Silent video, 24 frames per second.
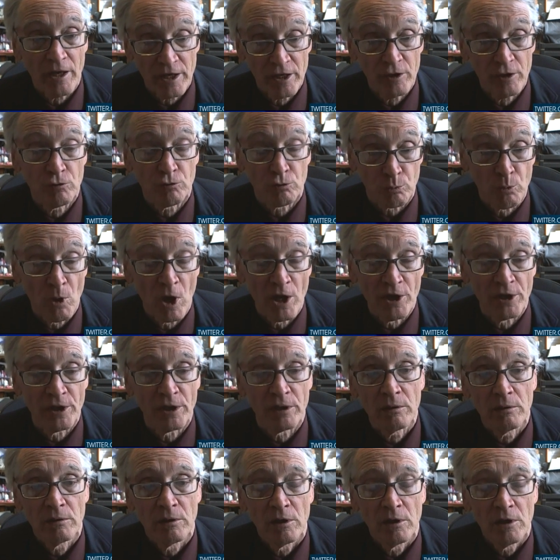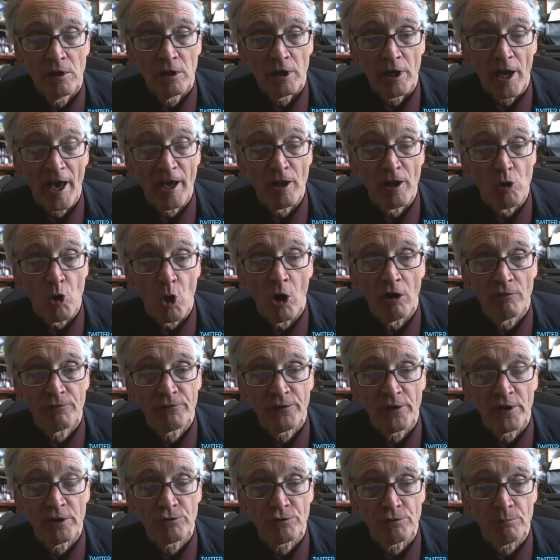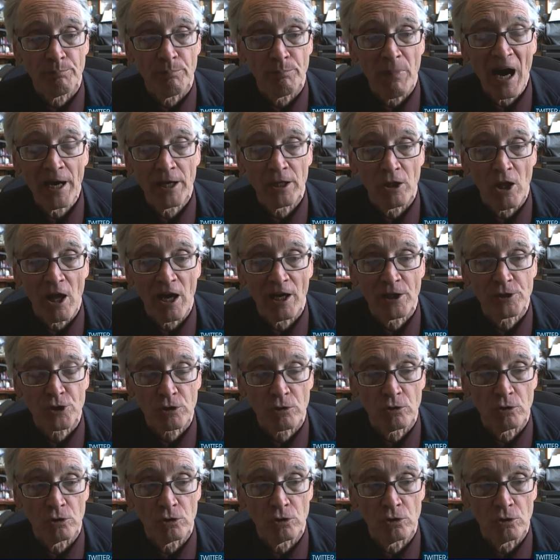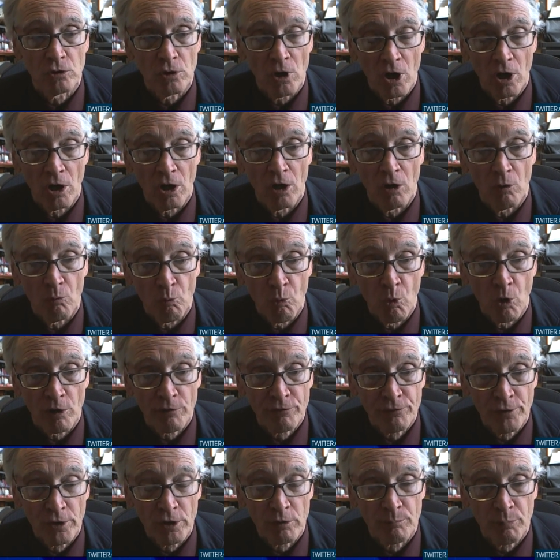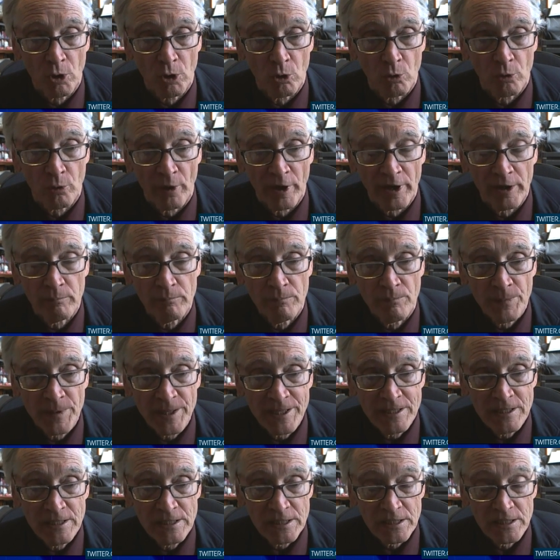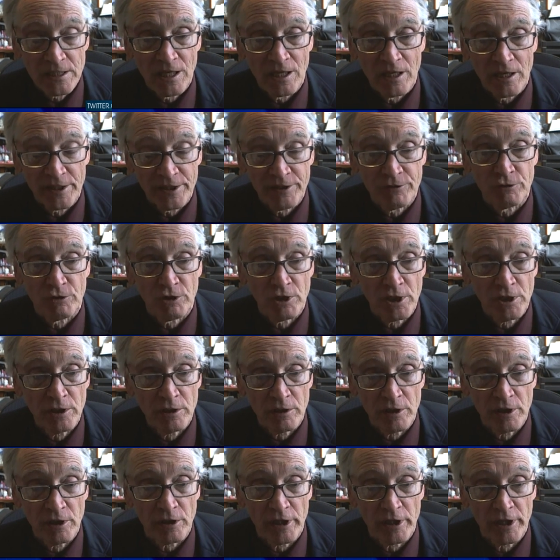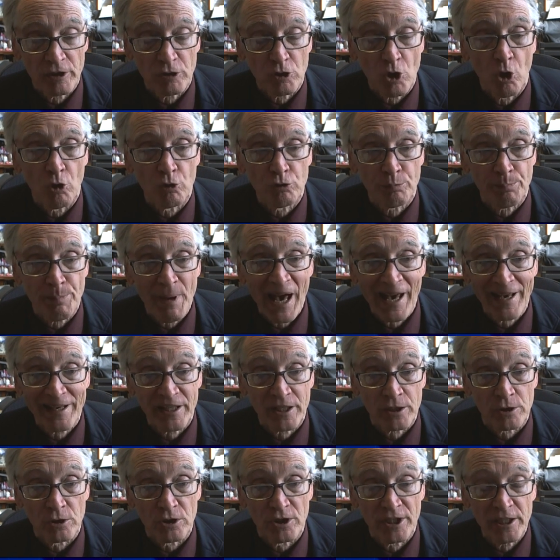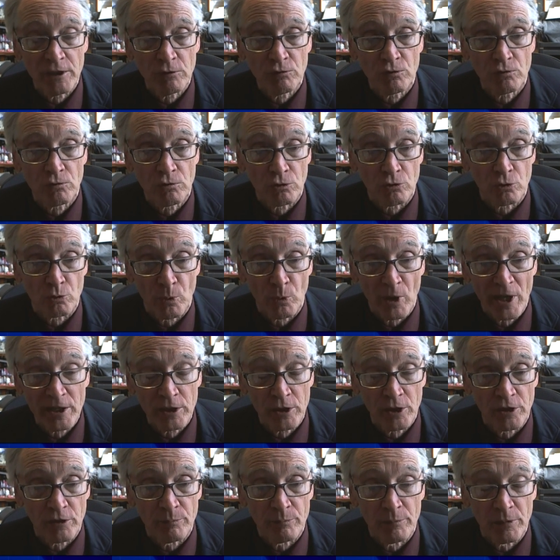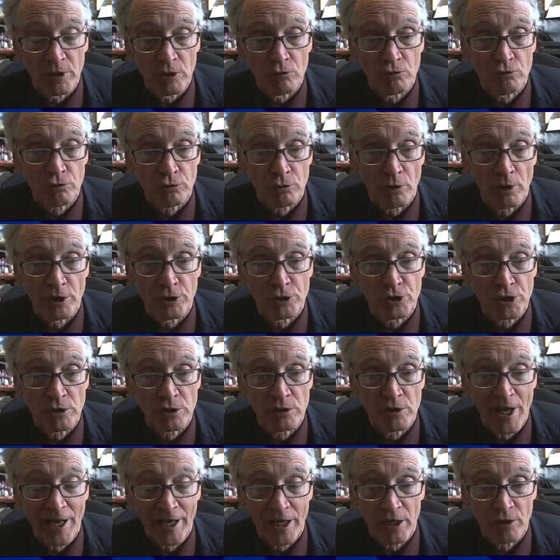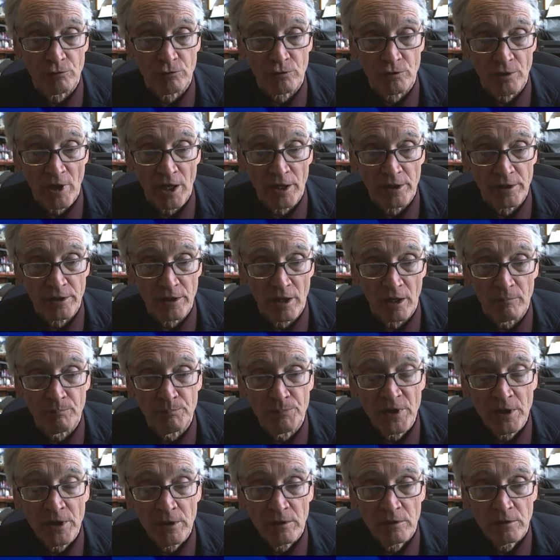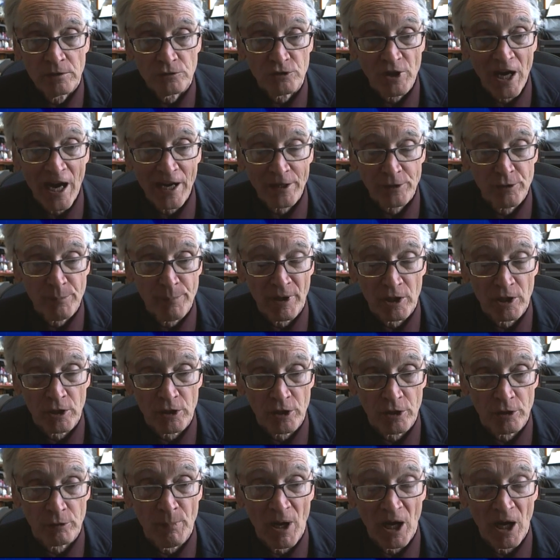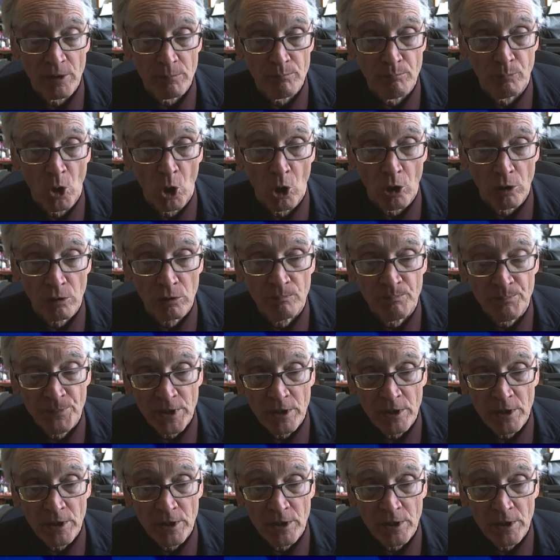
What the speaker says: is running an offensive biological warfare program. Indeed, it goes back at least to the Reagan administration, as I documented in my book.